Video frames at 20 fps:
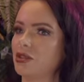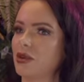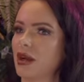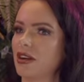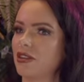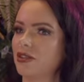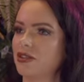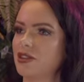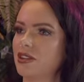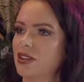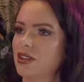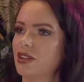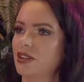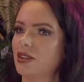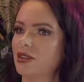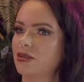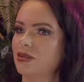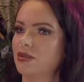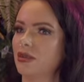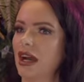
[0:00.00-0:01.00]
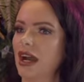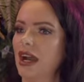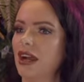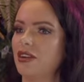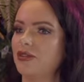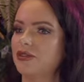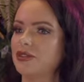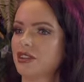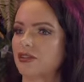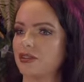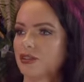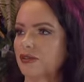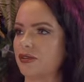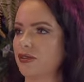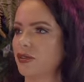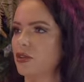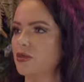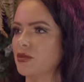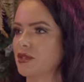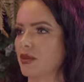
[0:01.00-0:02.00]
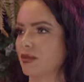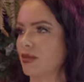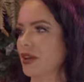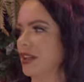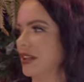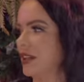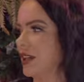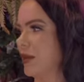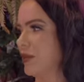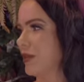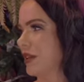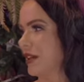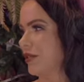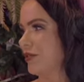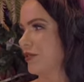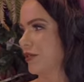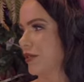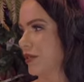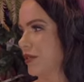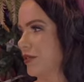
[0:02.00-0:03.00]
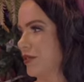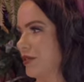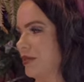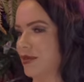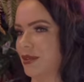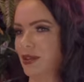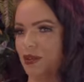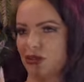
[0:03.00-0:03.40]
you have to have different forms of money coming in from